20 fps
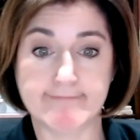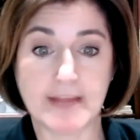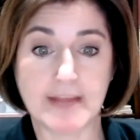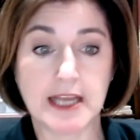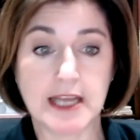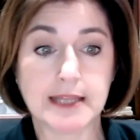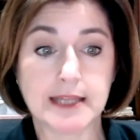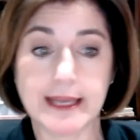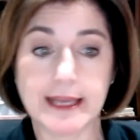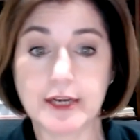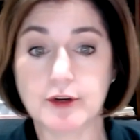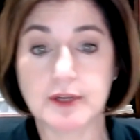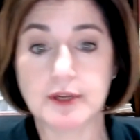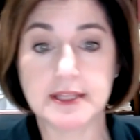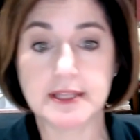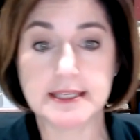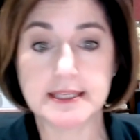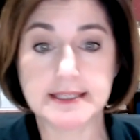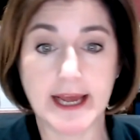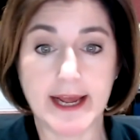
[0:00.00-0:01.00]
later in
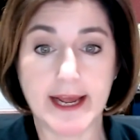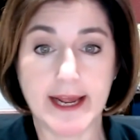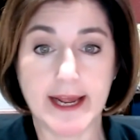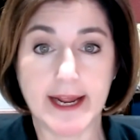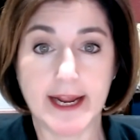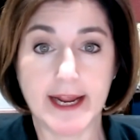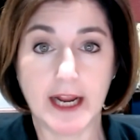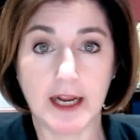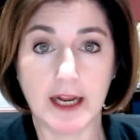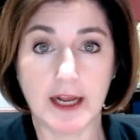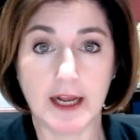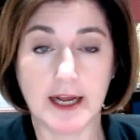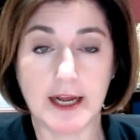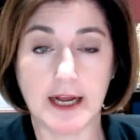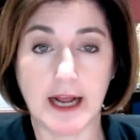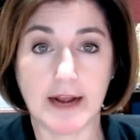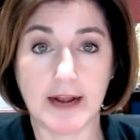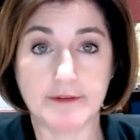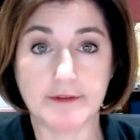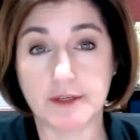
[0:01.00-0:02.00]
the day,
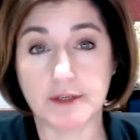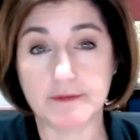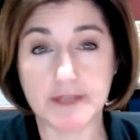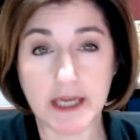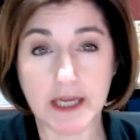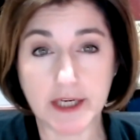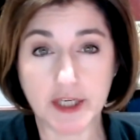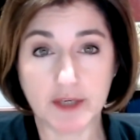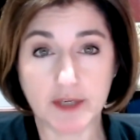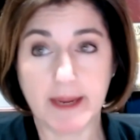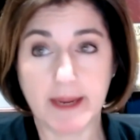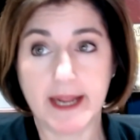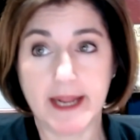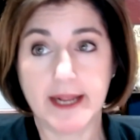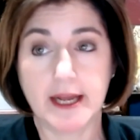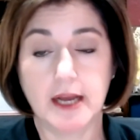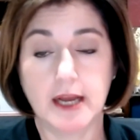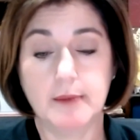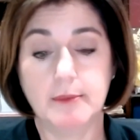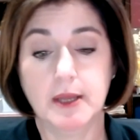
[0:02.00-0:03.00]
after you've done your
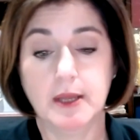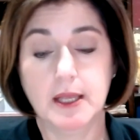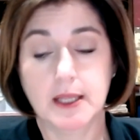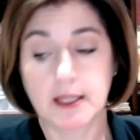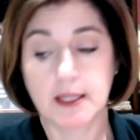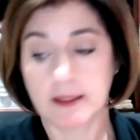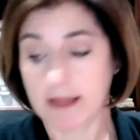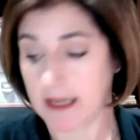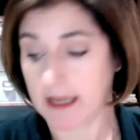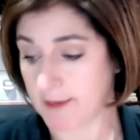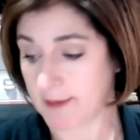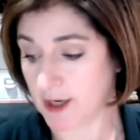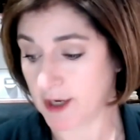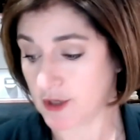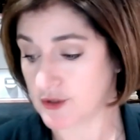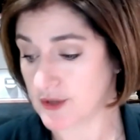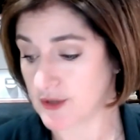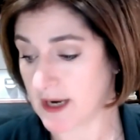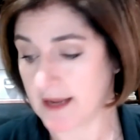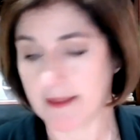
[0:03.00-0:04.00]
makeup, let them air
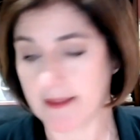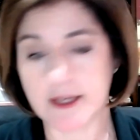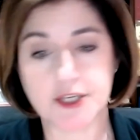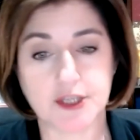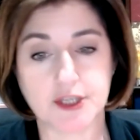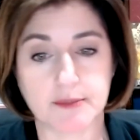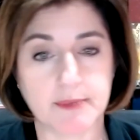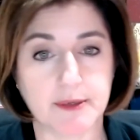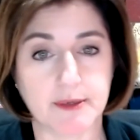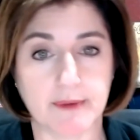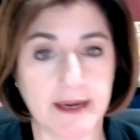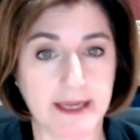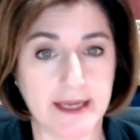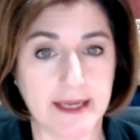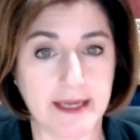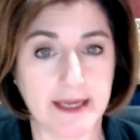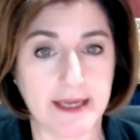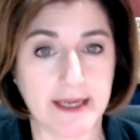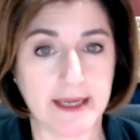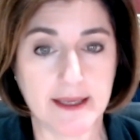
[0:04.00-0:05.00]
dry. They should be
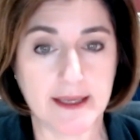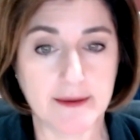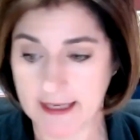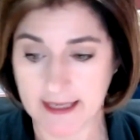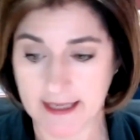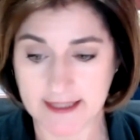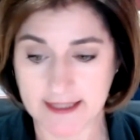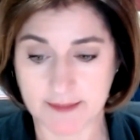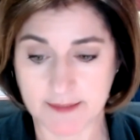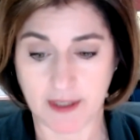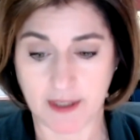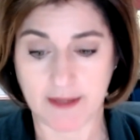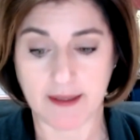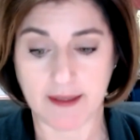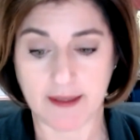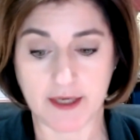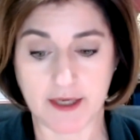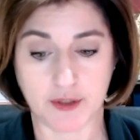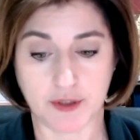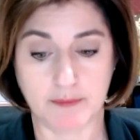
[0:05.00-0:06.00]
ready. By the next morning, they
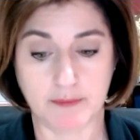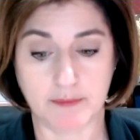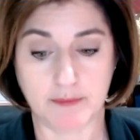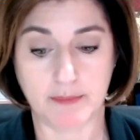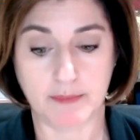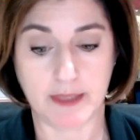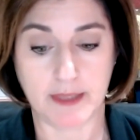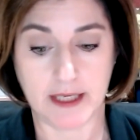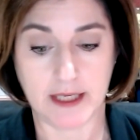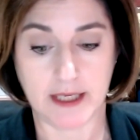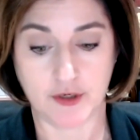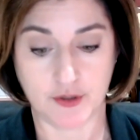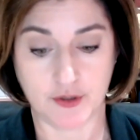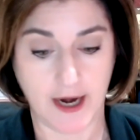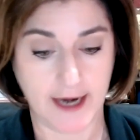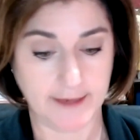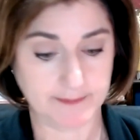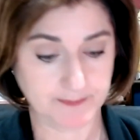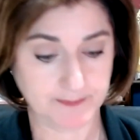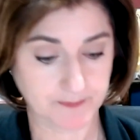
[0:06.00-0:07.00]
should be
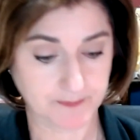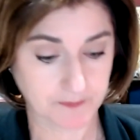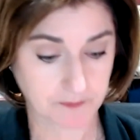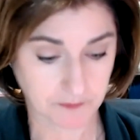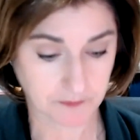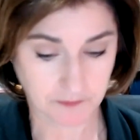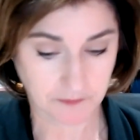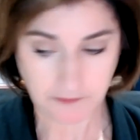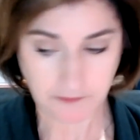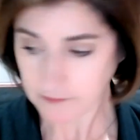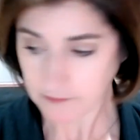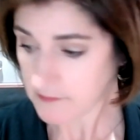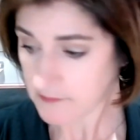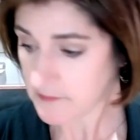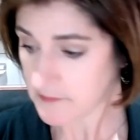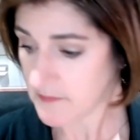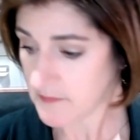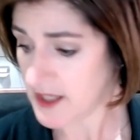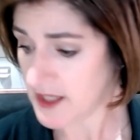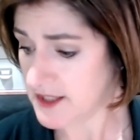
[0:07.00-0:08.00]
dry.
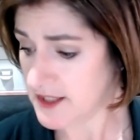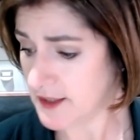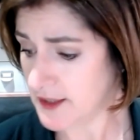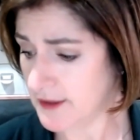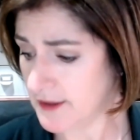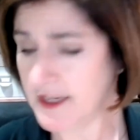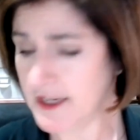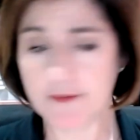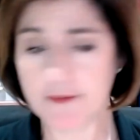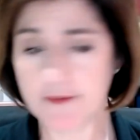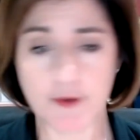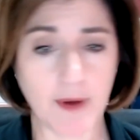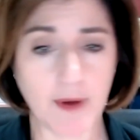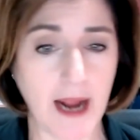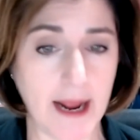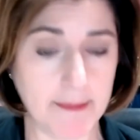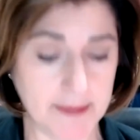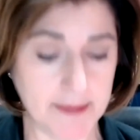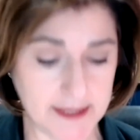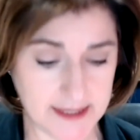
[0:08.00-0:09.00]
So if any of you
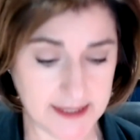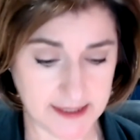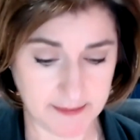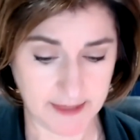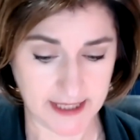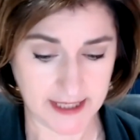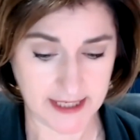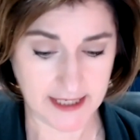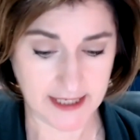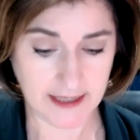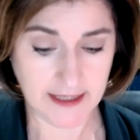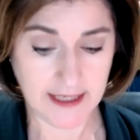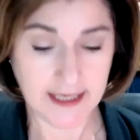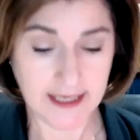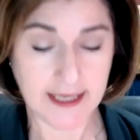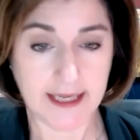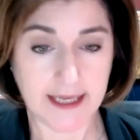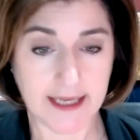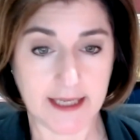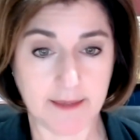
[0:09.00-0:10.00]
happen to be
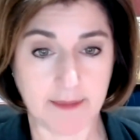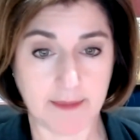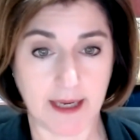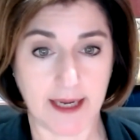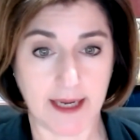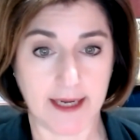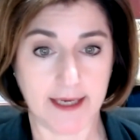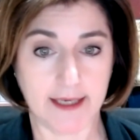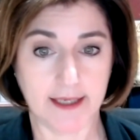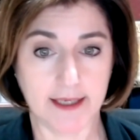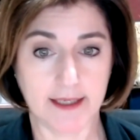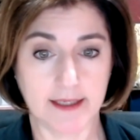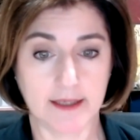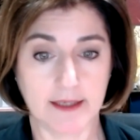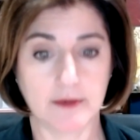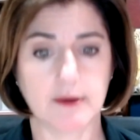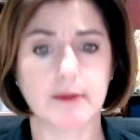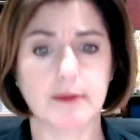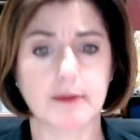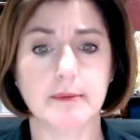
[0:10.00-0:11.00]
in my,
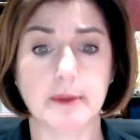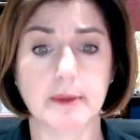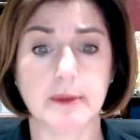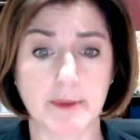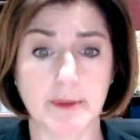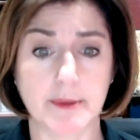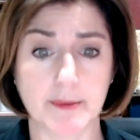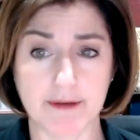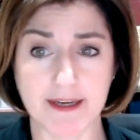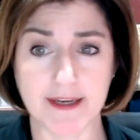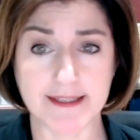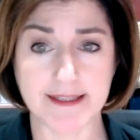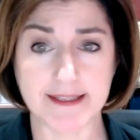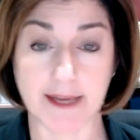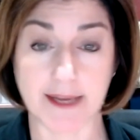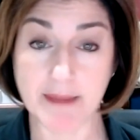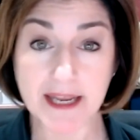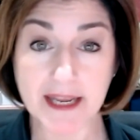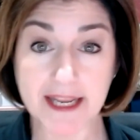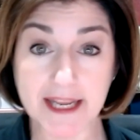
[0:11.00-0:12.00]
well, let me rephrase that.
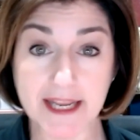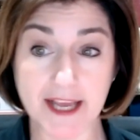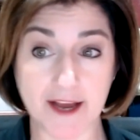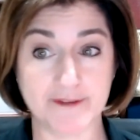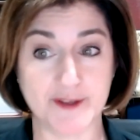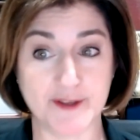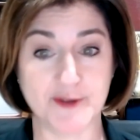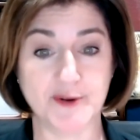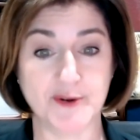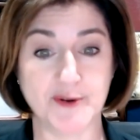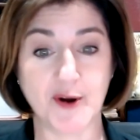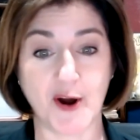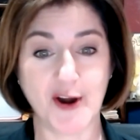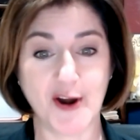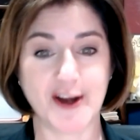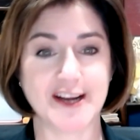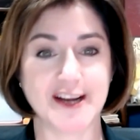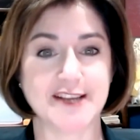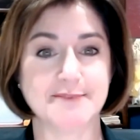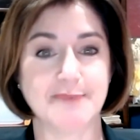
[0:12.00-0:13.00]
Many of you are
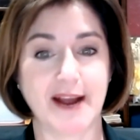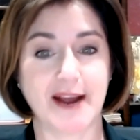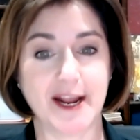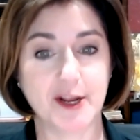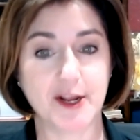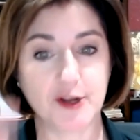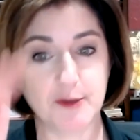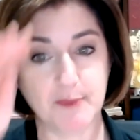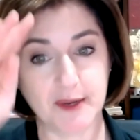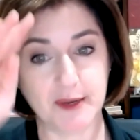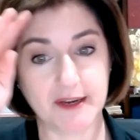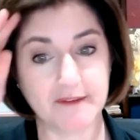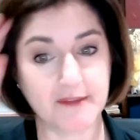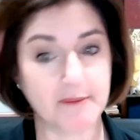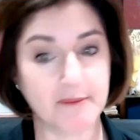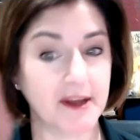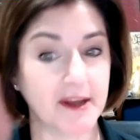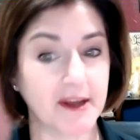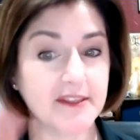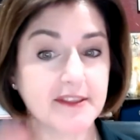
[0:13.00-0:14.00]
in my Coupon of the
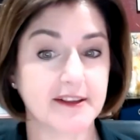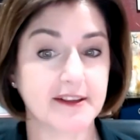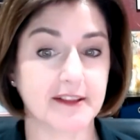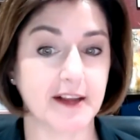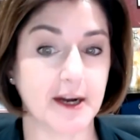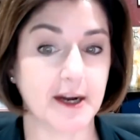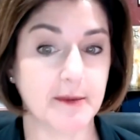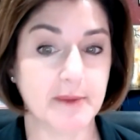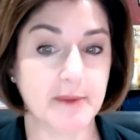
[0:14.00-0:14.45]
Month Club.